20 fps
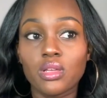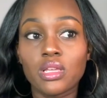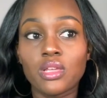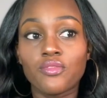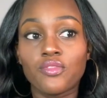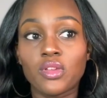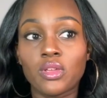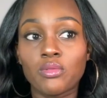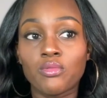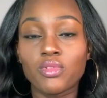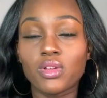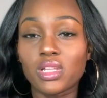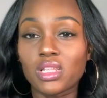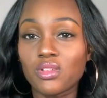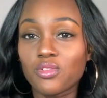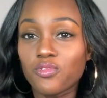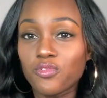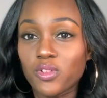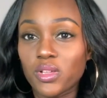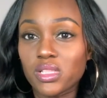if it really
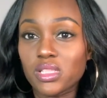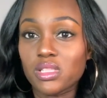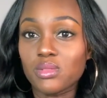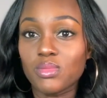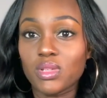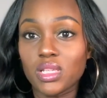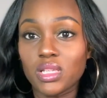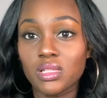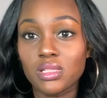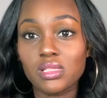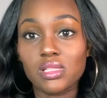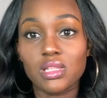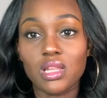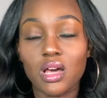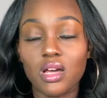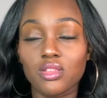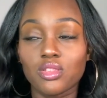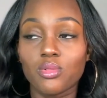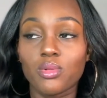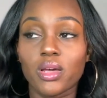fits me
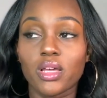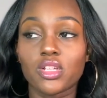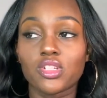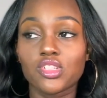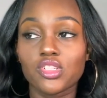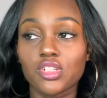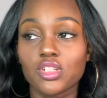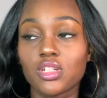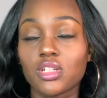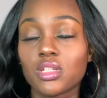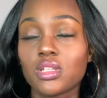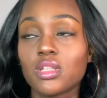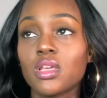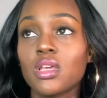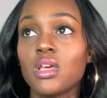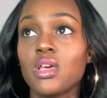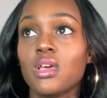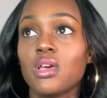snug the way it should.